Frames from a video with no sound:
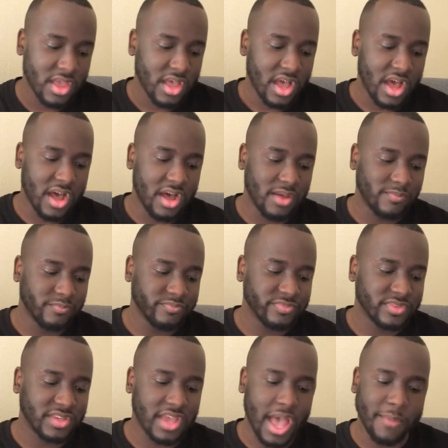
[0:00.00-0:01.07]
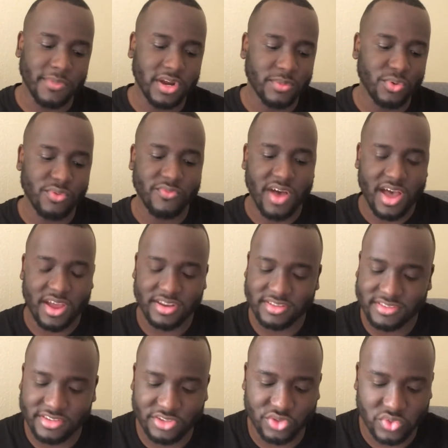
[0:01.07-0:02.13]
I'm gonna move on
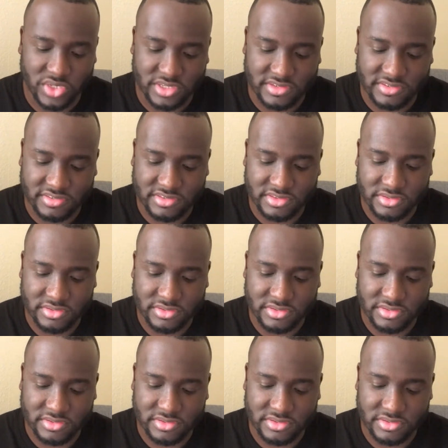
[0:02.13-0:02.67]
to Eunice.